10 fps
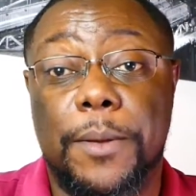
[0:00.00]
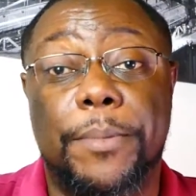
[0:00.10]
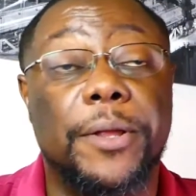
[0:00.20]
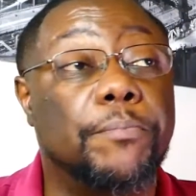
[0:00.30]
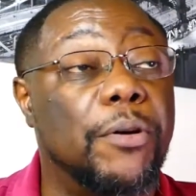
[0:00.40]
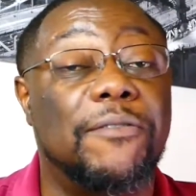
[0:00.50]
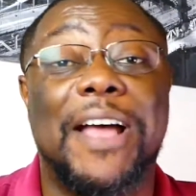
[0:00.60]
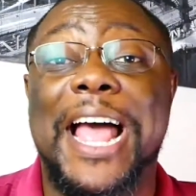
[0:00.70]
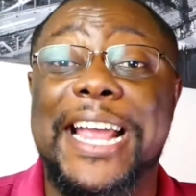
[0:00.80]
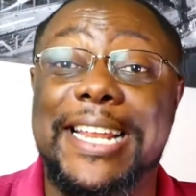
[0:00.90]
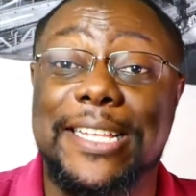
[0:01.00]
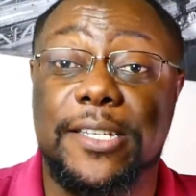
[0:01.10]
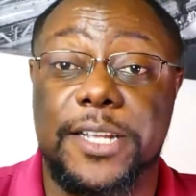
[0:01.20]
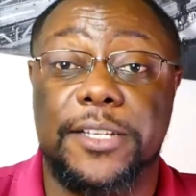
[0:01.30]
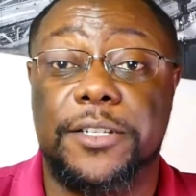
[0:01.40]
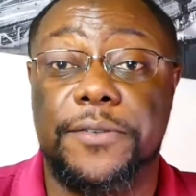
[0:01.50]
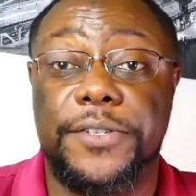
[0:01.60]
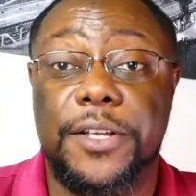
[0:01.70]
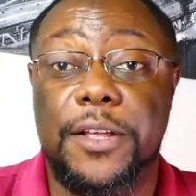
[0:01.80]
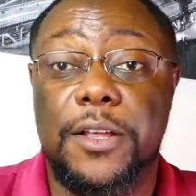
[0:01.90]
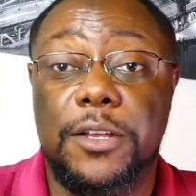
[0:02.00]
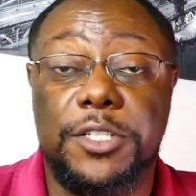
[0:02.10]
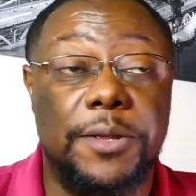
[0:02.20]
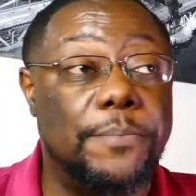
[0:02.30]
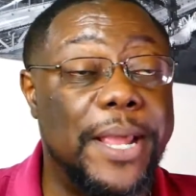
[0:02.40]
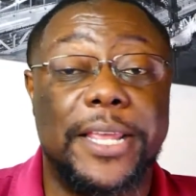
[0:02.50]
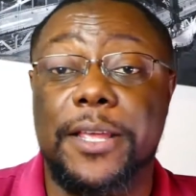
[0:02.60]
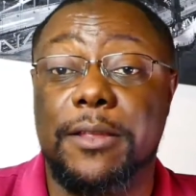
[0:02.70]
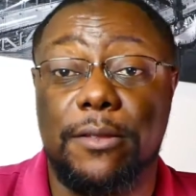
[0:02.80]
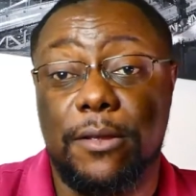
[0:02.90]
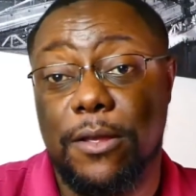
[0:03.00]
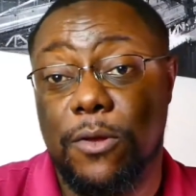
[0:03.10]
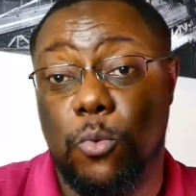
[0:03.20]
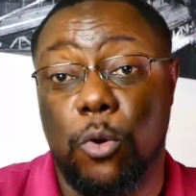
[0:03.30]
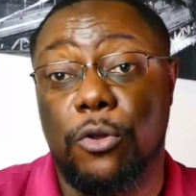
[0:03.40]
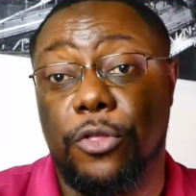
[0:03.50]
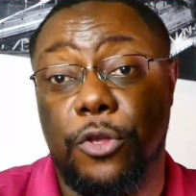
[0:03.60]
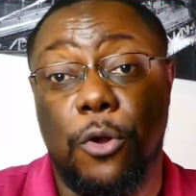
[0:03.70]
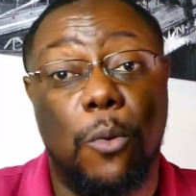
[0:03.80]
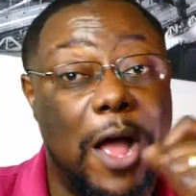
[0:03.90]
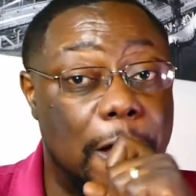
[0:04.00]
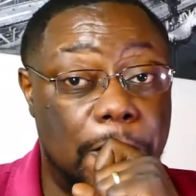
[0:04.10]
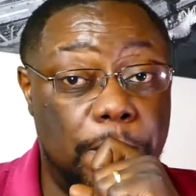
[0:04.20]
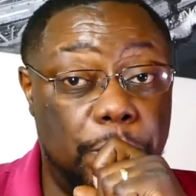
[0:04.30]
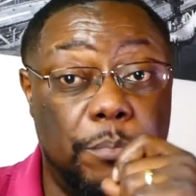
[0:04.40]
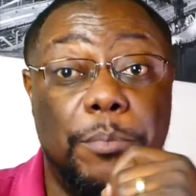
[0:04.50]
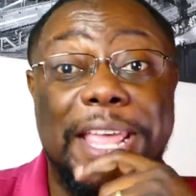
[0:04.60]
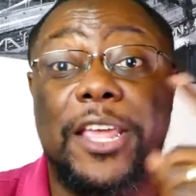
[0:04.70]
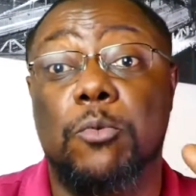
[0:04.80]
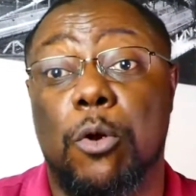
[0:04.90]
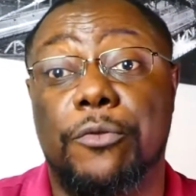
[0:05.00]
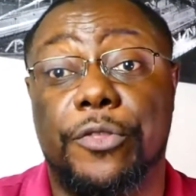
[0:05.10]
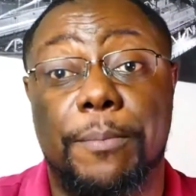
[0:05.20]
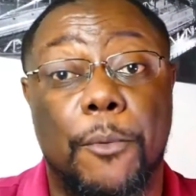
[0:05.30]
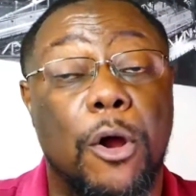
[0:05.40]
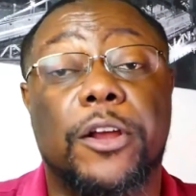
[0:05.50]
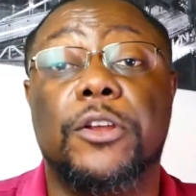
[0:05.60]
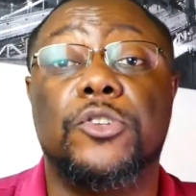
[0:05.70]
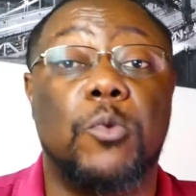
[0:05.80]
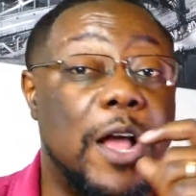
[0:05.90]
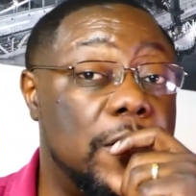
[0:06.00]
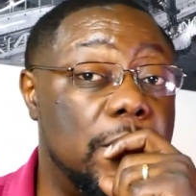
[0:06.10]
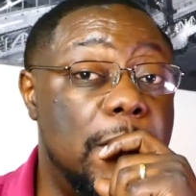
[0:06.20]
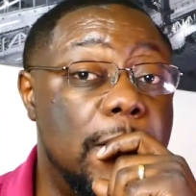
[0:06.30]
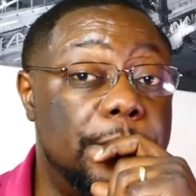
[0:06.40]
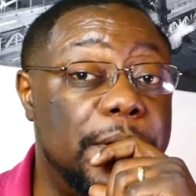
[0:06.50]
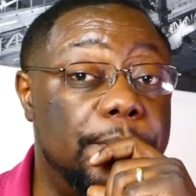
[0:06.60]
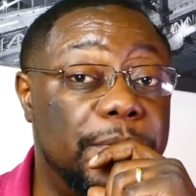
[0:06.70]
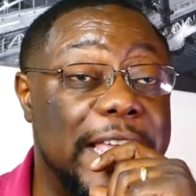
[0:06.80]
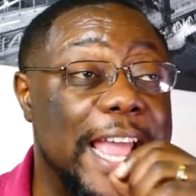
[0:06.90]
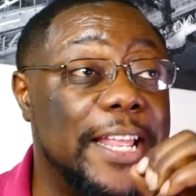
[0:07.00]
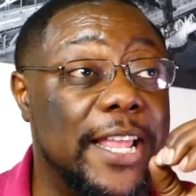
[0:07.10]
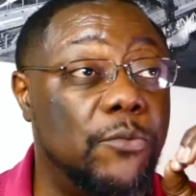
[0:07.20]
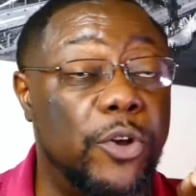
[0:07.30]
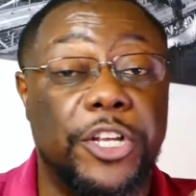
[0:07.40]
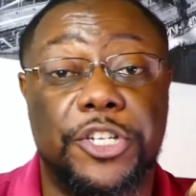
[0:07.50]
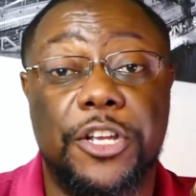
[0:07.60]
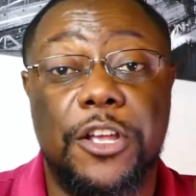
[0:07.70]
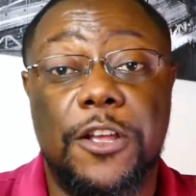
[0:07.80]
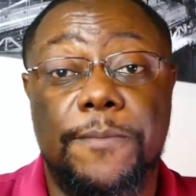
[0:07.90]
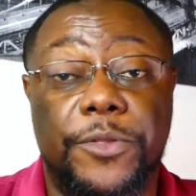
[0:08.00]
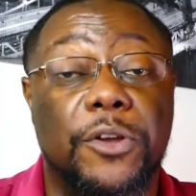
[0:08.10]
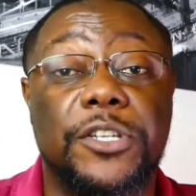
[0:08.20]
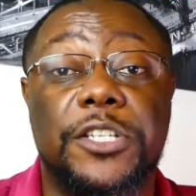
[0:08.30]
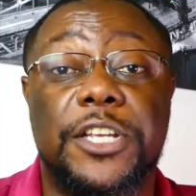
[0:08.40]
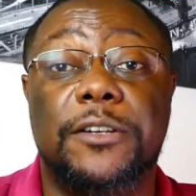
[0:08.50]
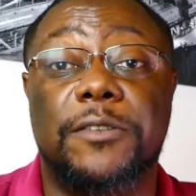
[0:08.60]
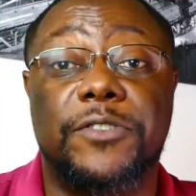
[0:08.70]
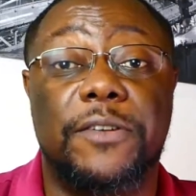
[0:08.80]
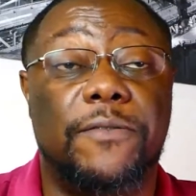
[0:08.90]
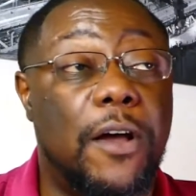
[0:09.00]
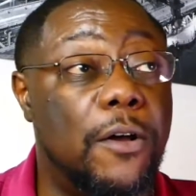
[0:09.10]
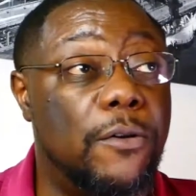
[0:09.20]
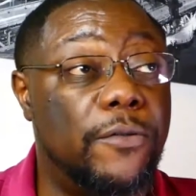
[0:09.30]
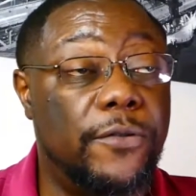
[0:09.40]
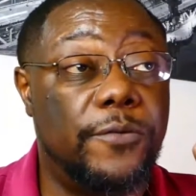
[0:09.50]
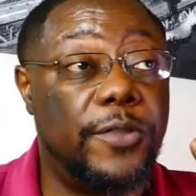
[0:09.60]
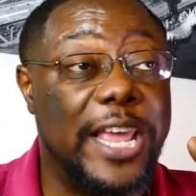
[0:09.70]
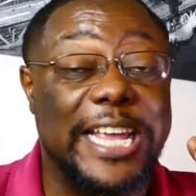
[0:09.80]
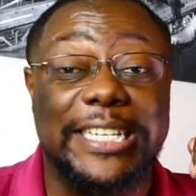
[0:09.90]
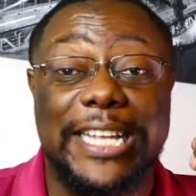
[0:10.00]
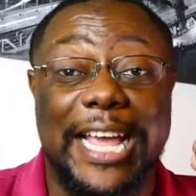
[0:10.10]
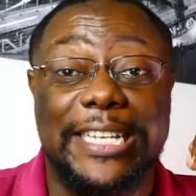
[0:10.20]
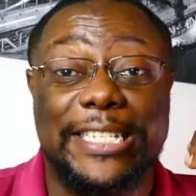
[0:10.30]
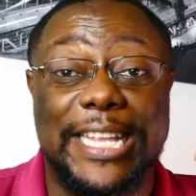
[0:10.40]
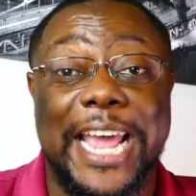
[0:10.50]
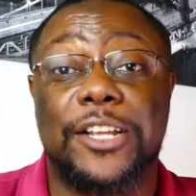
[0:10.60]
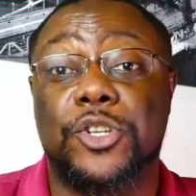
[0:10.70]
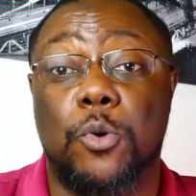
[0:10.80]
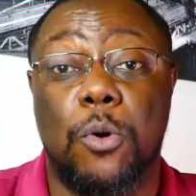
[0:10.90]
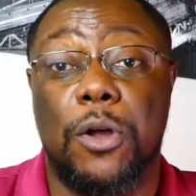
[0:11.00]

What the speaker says: but provide incentives to make it worth your while. Make it worth the marketer's while. That in which those incentives involve a status